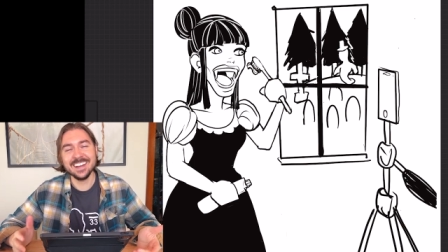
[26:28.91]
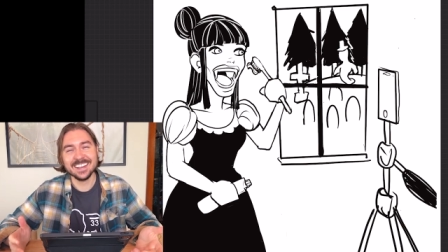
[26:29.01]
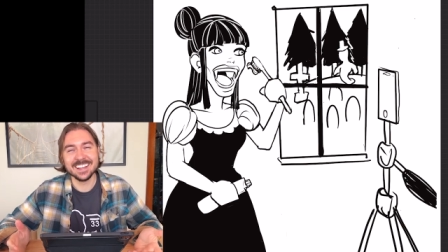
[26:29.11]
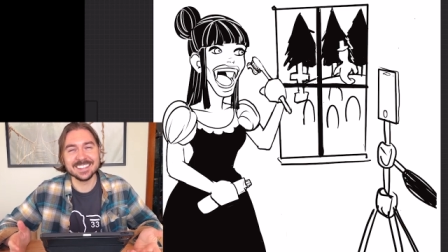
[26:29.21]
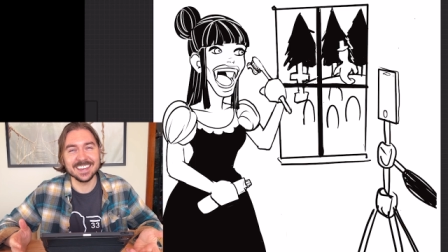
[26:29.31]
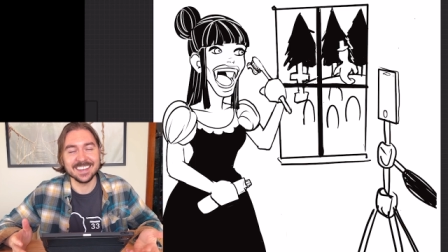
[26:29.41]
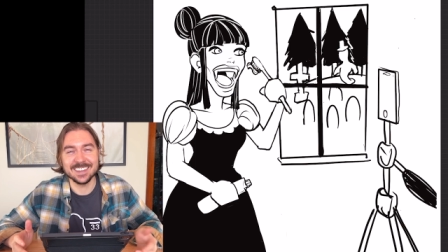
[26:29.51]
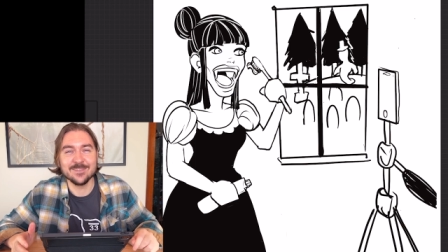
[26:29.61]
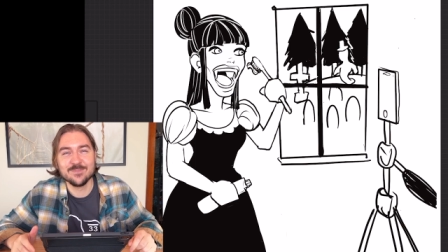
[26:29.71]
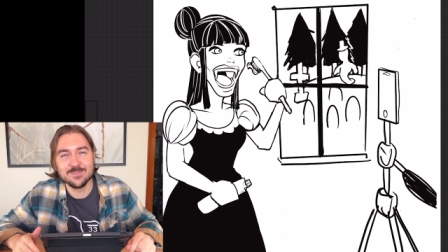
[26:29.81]
It's like
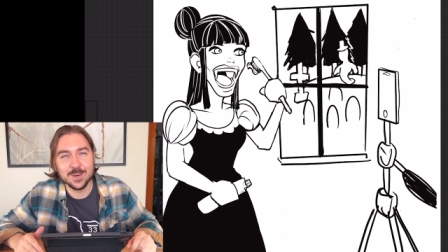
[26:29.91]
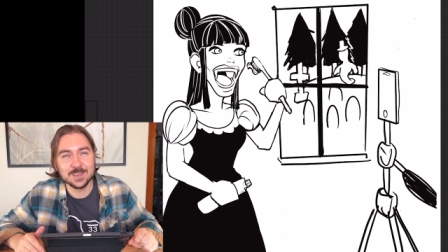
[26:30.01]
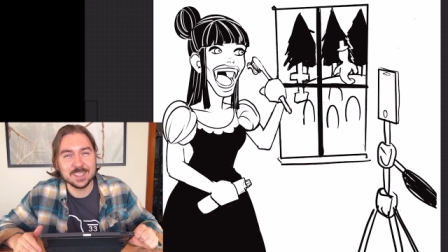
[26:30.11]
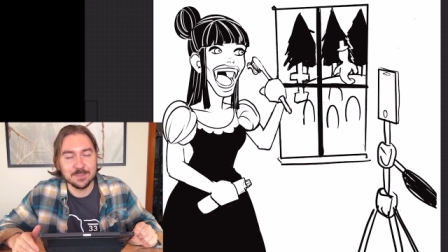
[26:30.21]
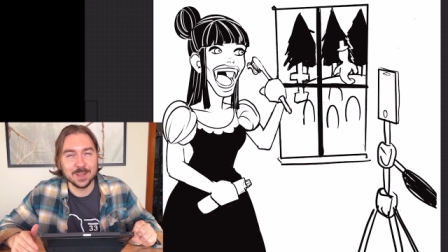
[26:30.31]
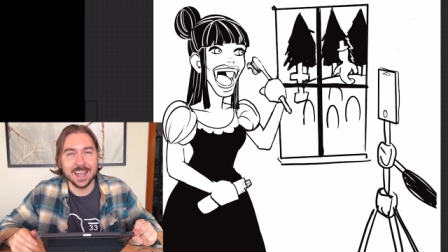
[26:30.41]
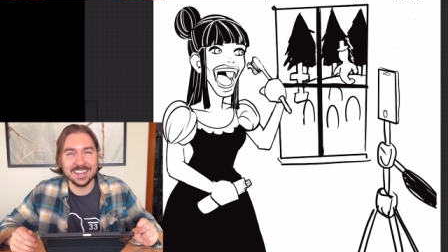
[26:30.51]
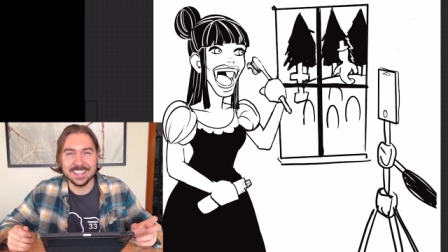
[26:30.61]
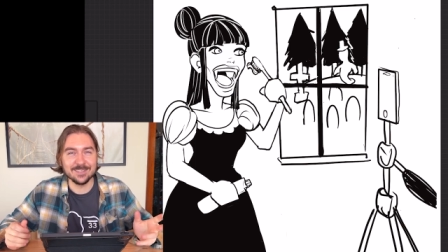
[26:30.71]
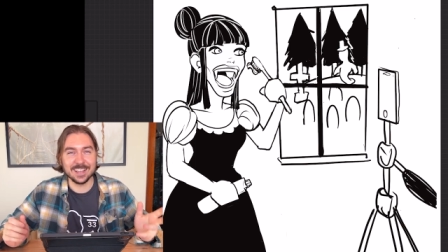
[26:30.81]
the most simple
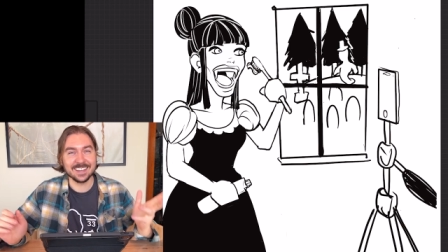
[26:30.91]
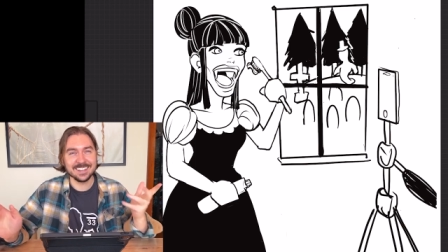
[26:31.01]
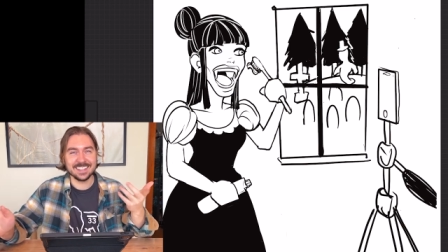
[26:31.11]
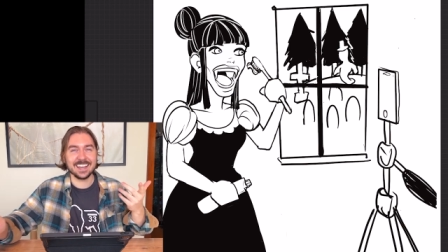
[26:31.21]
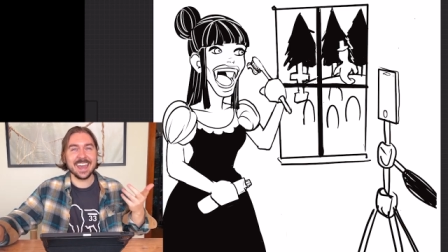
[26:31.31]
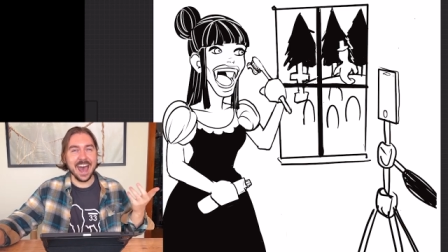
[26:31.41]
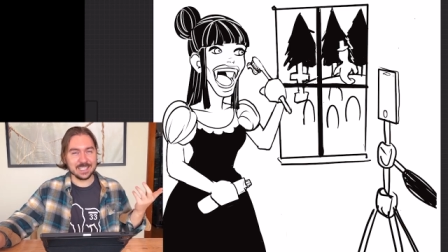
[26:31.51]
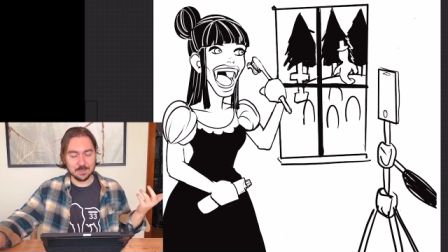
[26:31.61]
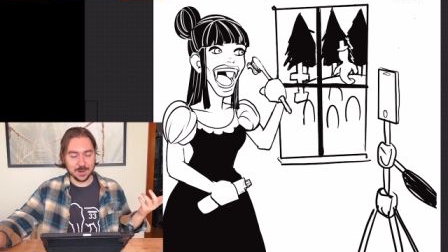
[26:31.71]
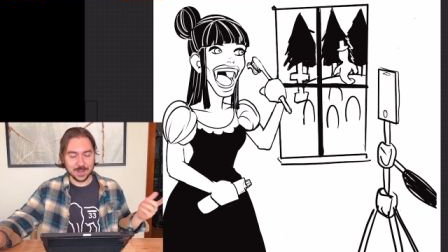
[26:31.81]
idea of like, it's like a
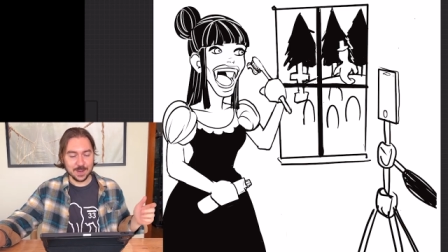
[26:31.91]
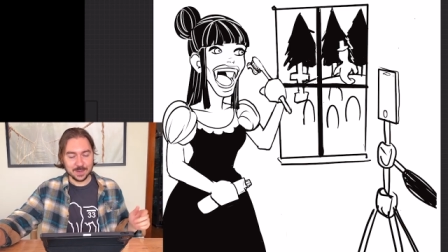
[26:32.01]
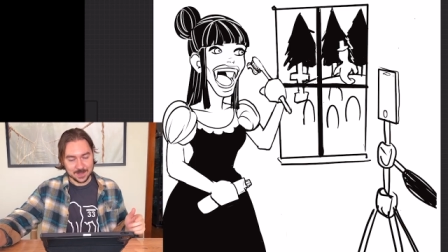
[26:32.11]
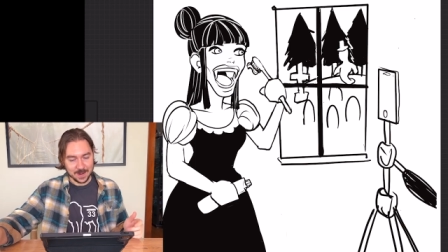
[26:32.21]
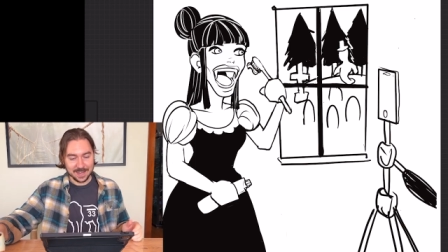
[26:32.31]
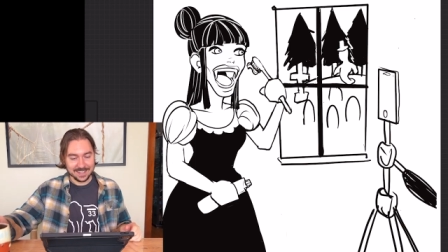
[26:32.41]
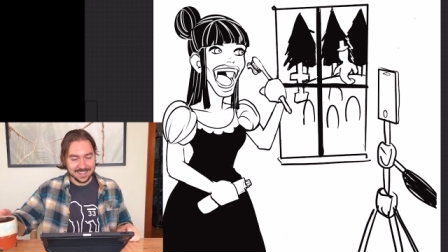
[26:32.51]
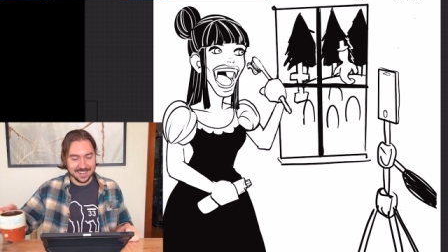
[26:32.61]
Casper ghost, right?